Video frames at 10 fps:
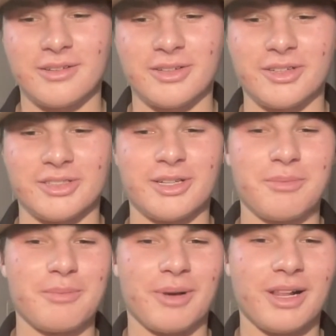
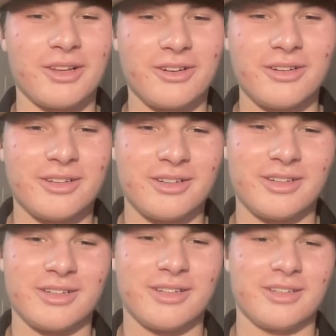Jimmy Butler,
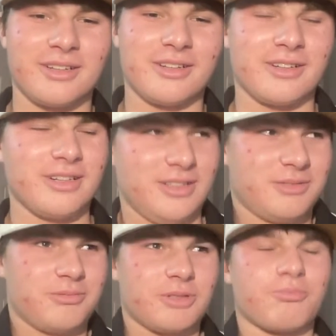it's